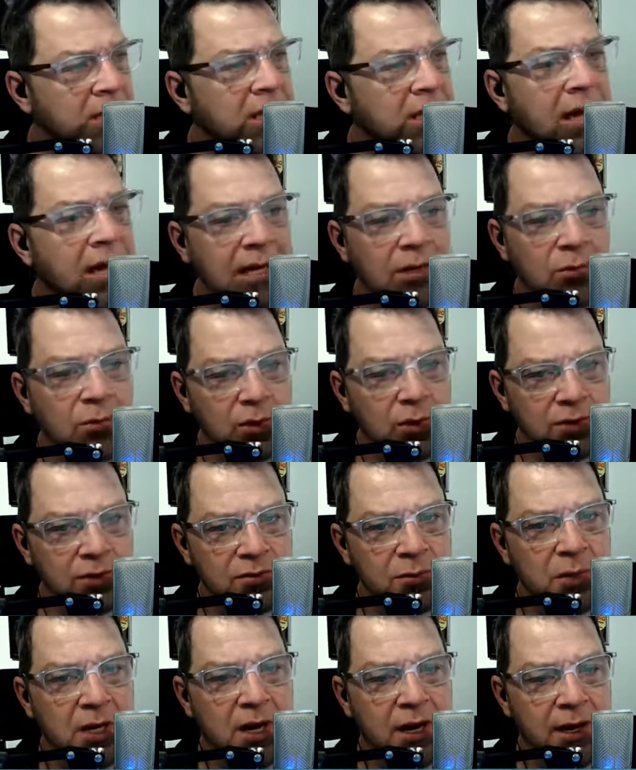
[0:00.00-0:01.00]
Kind
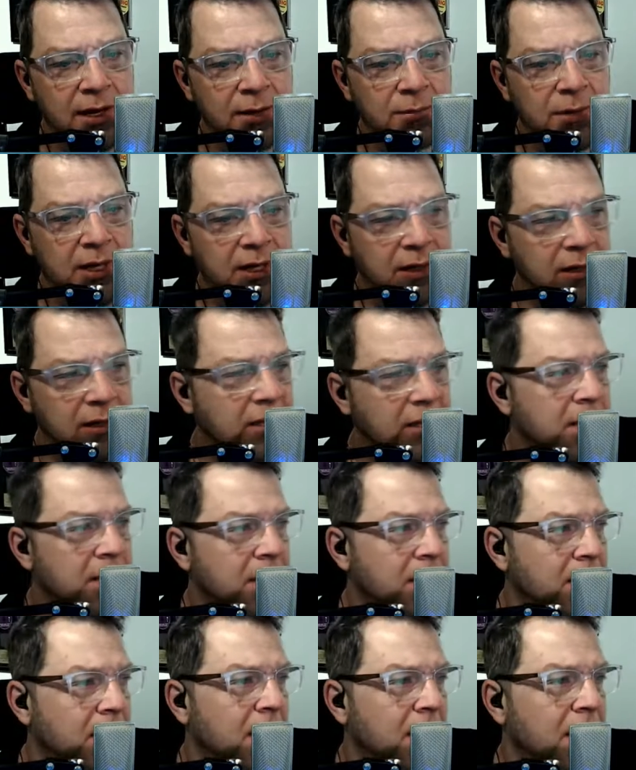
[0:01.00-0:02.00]
words from a kind man.
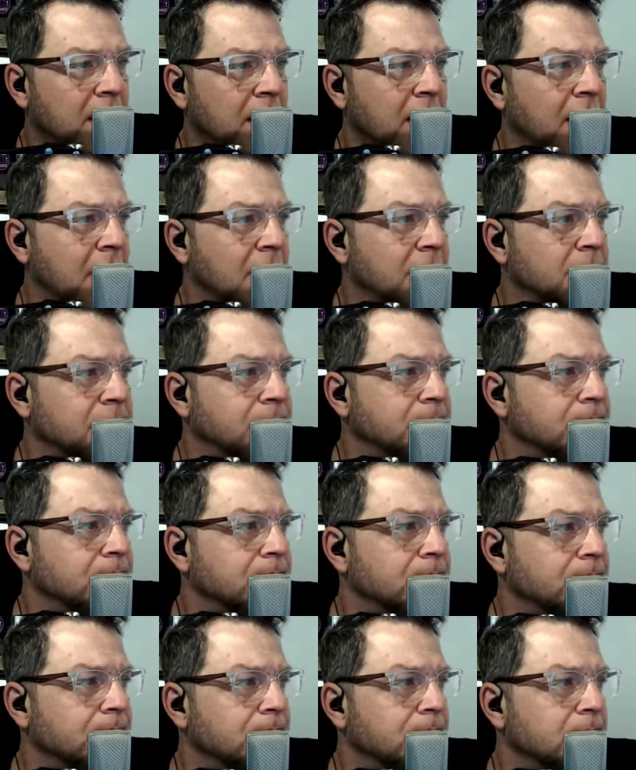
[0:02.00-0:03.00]

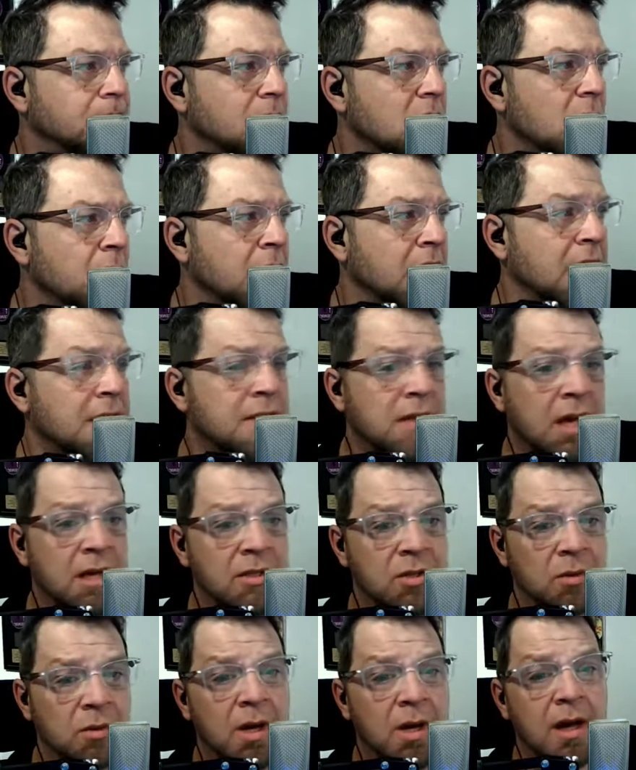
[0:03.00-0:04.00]
But it's
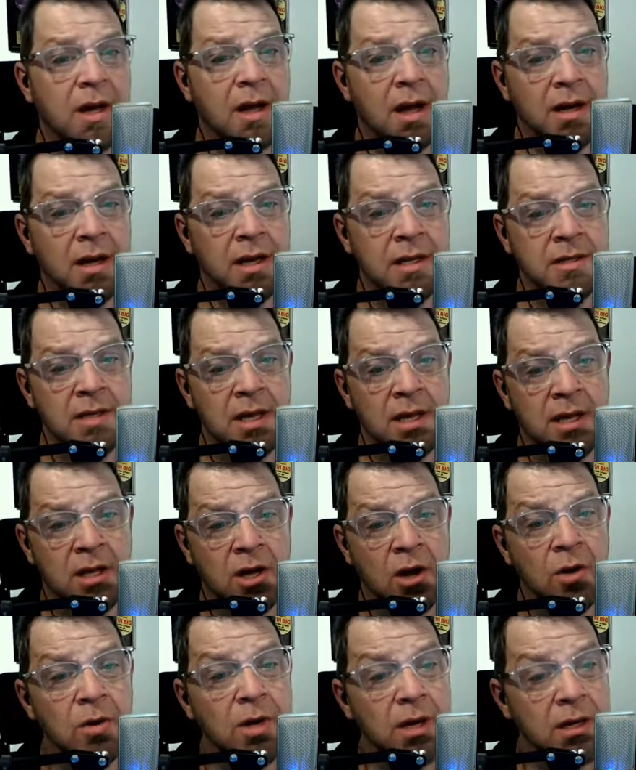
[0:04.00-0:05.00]
so what I got, it's a
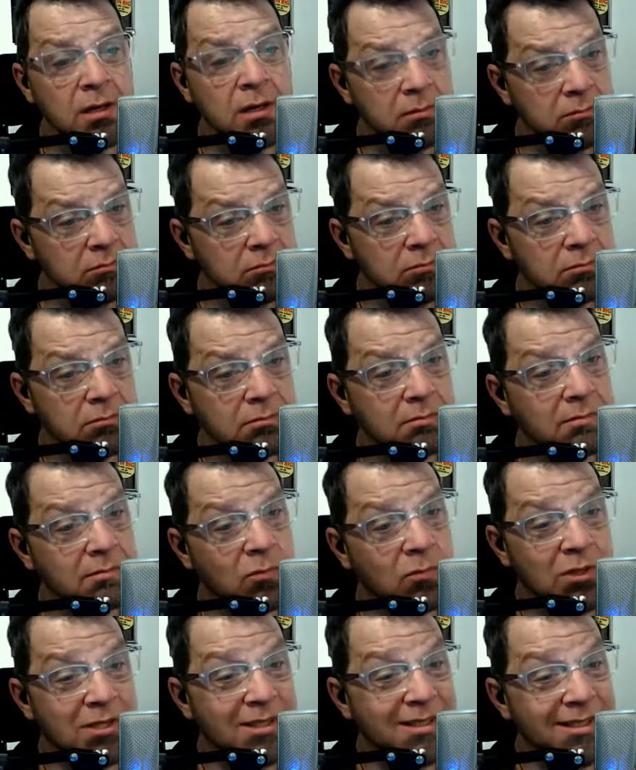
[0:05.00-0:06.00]
Kona,
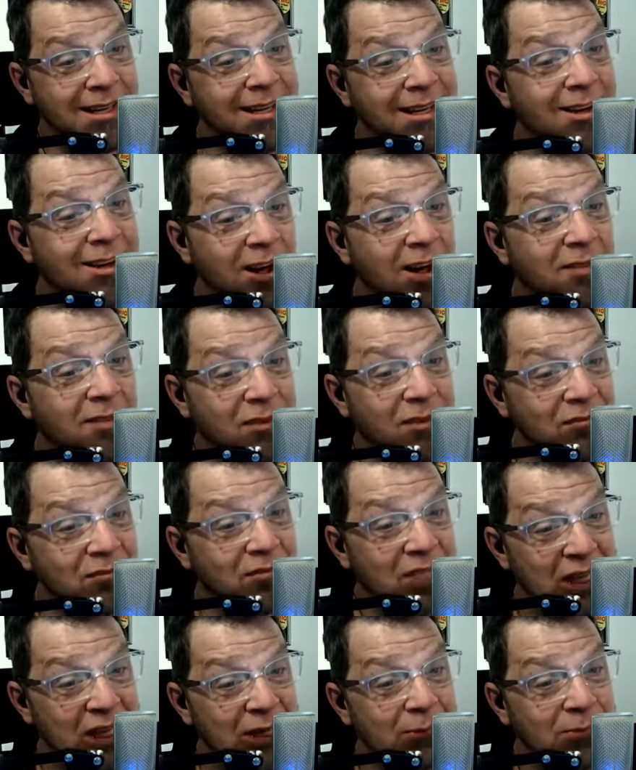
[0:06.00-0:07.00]
which is like coffee
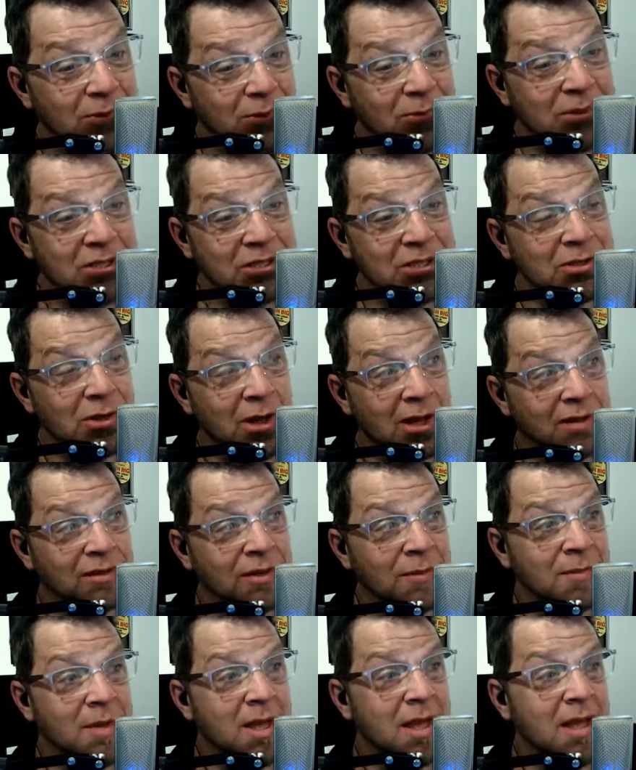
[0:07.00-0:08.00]
themed, which is
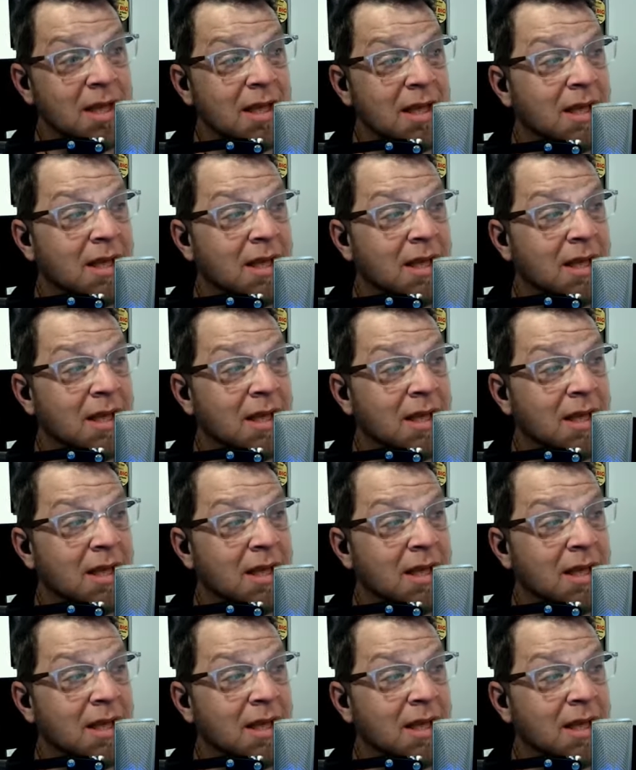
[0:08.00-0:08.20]
awesome.